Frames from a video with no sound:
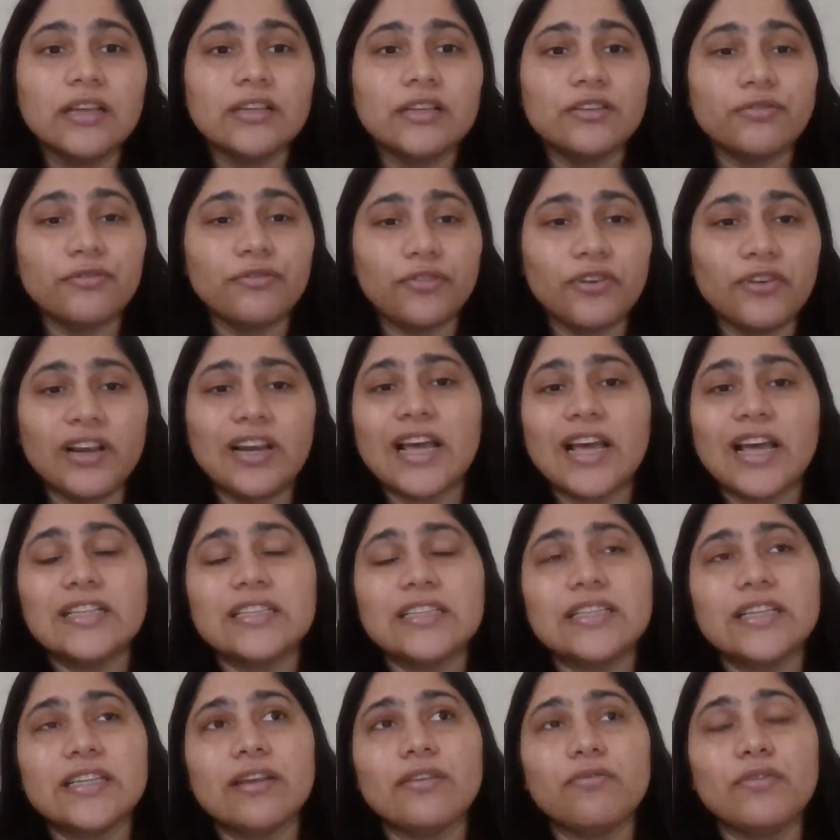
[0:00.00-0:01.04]
So
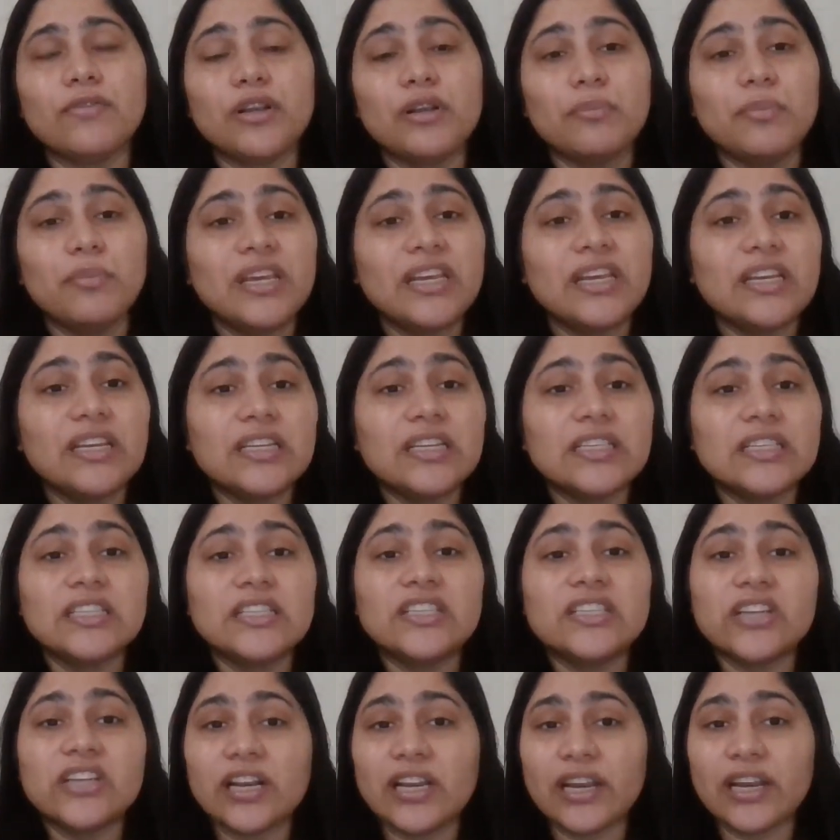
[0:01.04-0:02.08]
freelancing will mean
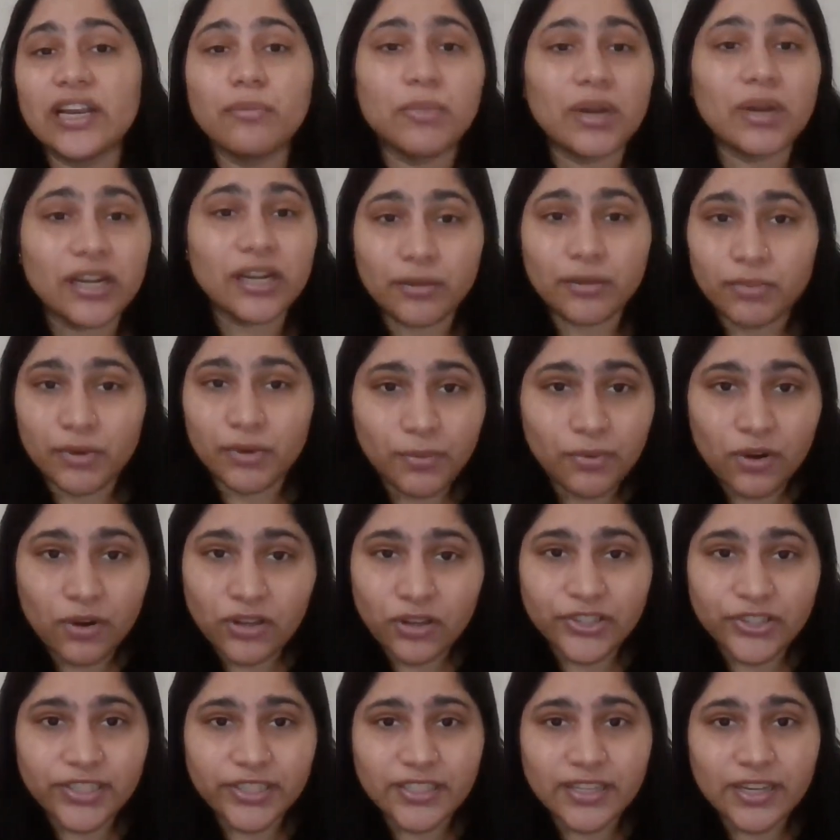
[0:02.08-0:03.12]
juggling multiple
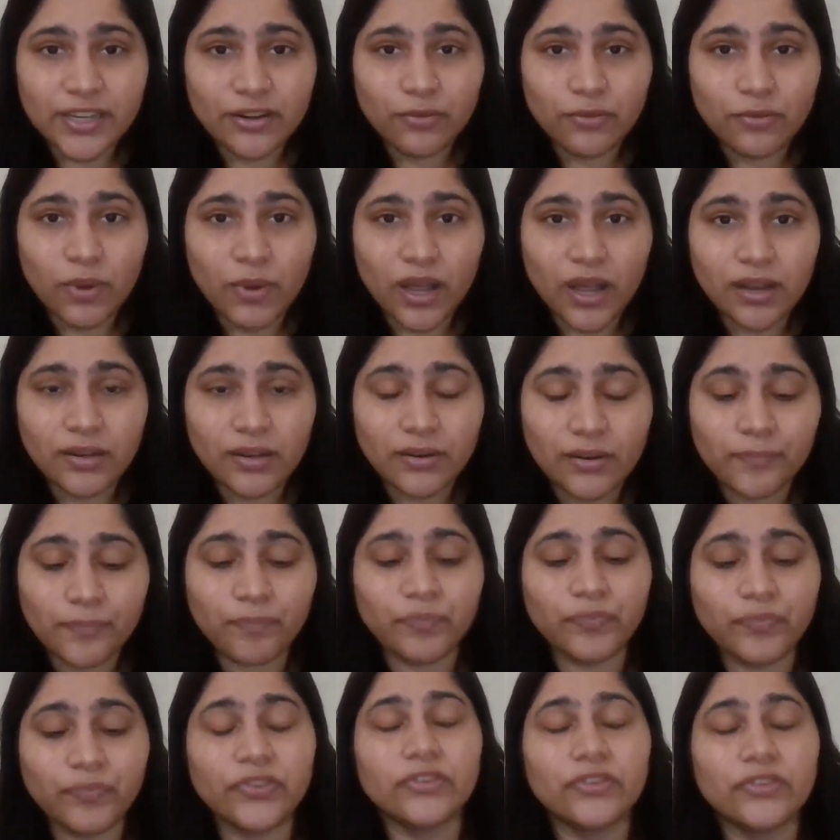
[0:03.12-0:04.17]
projects at once,
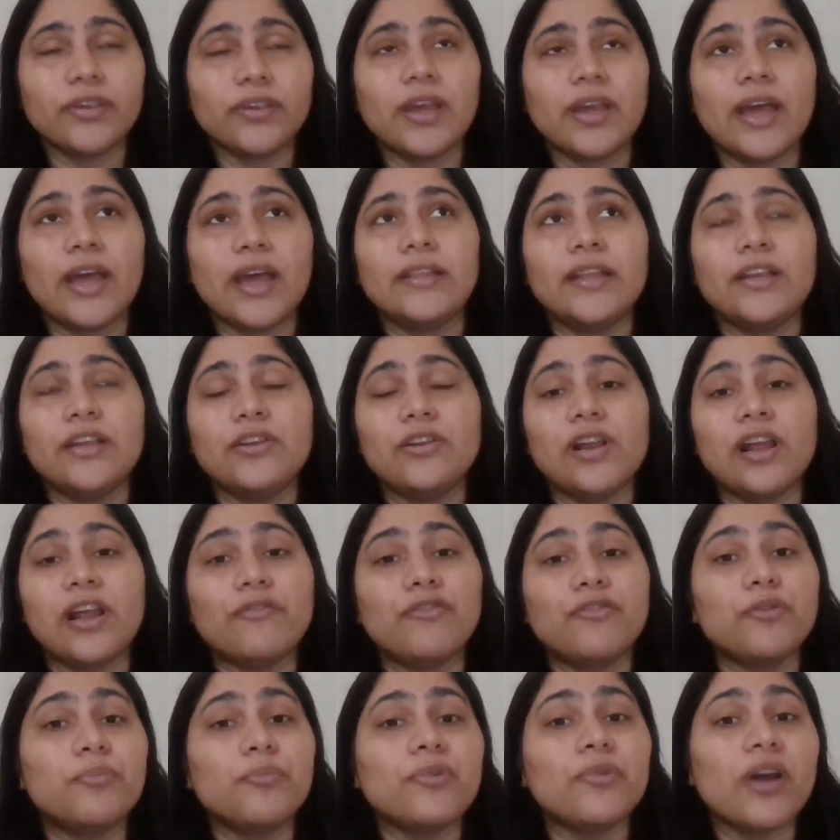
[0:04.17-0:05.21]
tasks, and then you'll
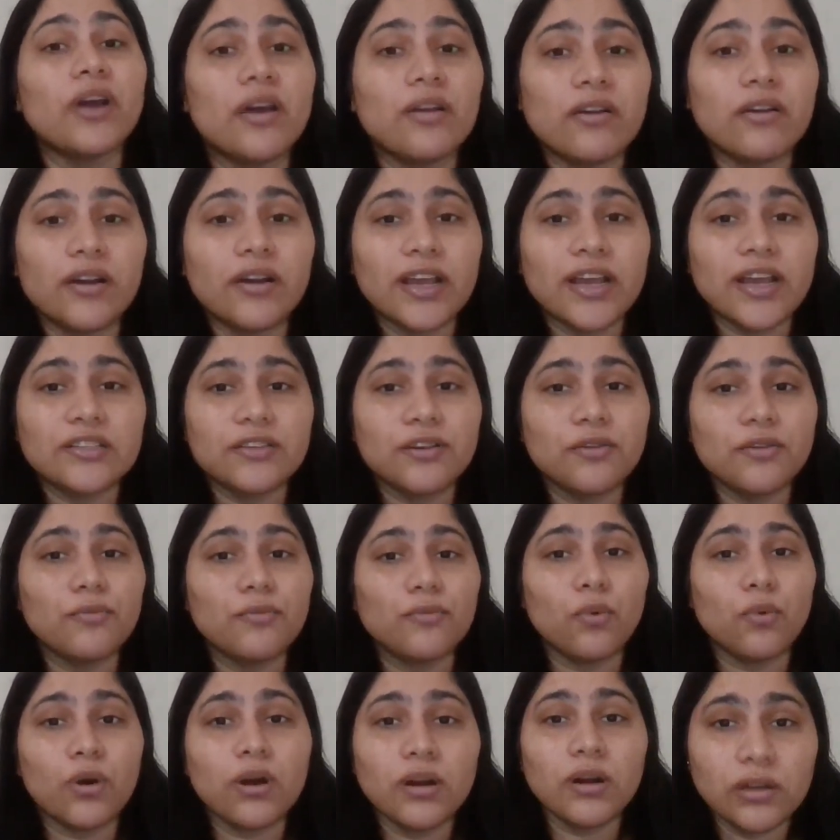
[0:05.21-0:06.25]
have to prioritize your
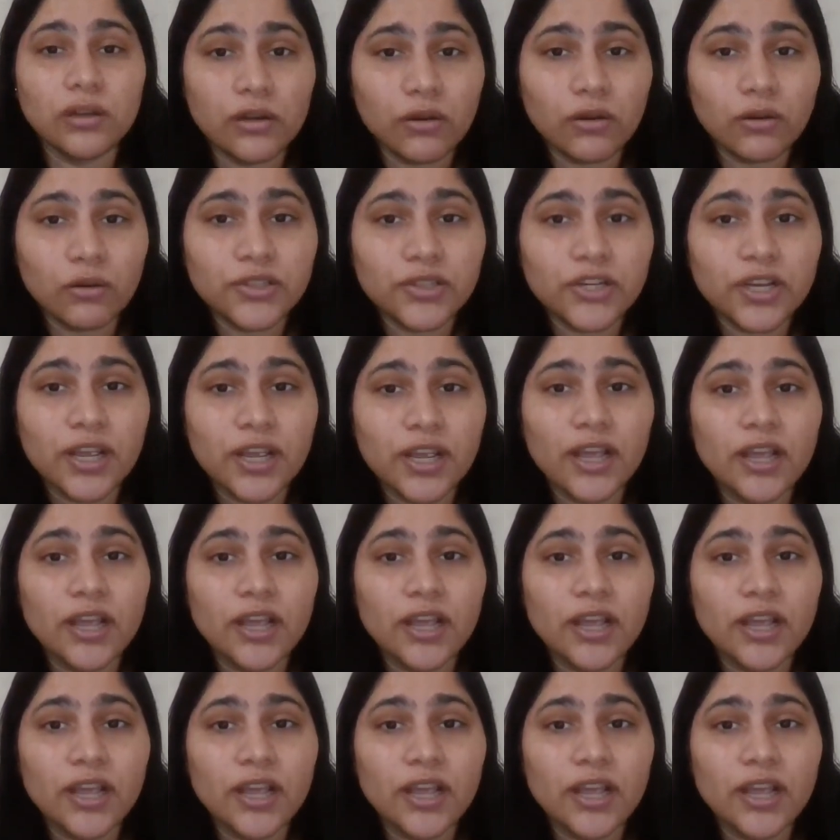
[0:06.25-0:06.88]
workload.